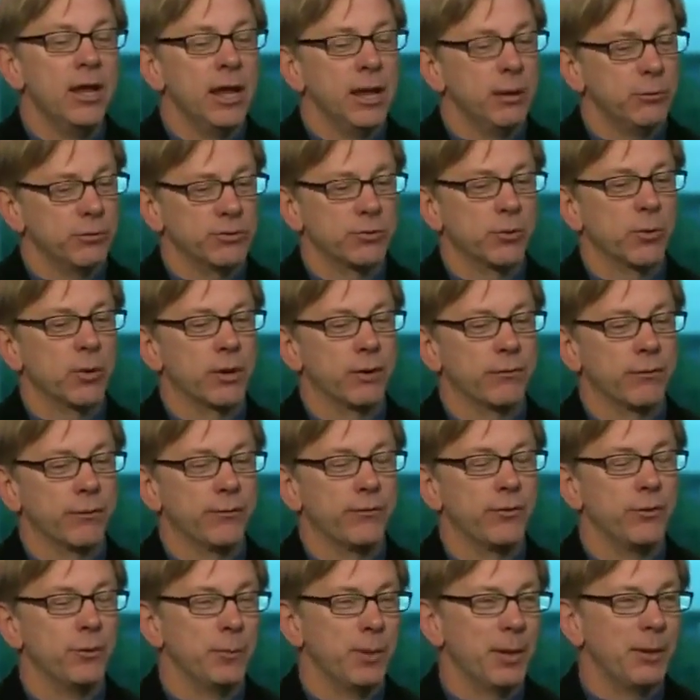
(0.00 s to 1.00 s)
he was one of a
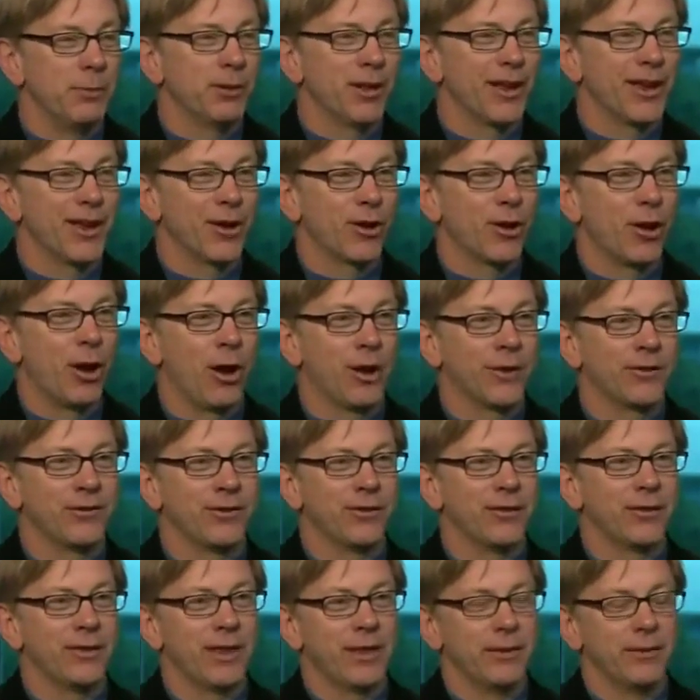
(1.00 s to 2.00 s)
few people I
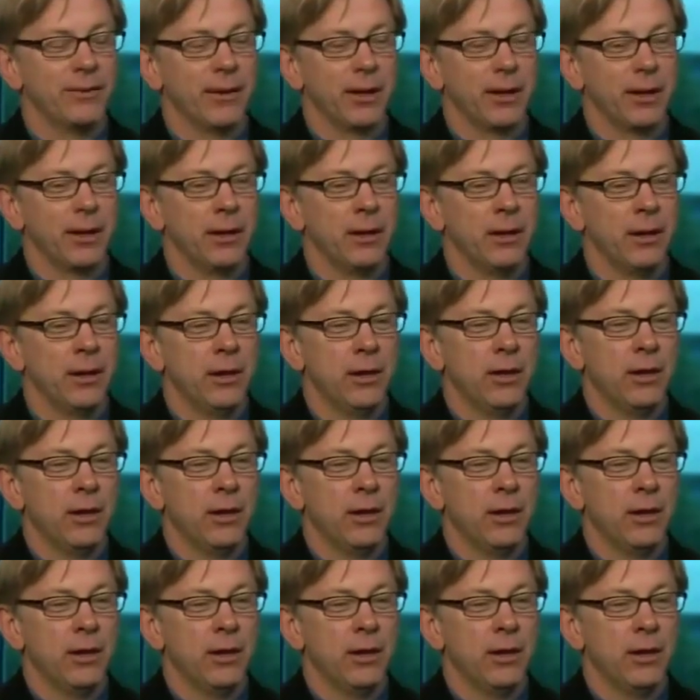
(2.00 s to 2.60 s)
accosted that day.